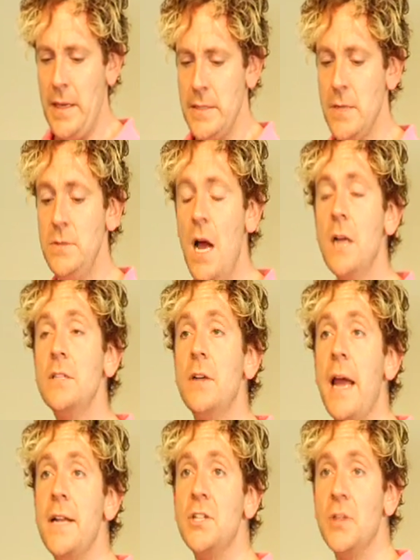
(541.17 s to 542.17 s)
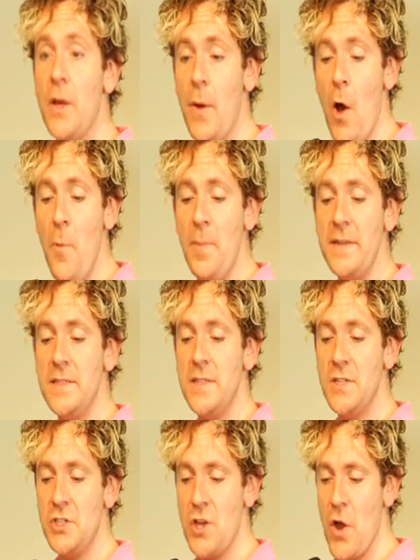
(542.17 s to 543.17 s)
So Dr. Angelou opens
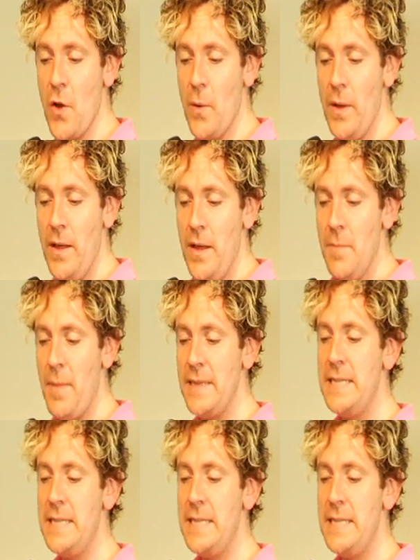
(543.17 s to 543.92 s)
the show by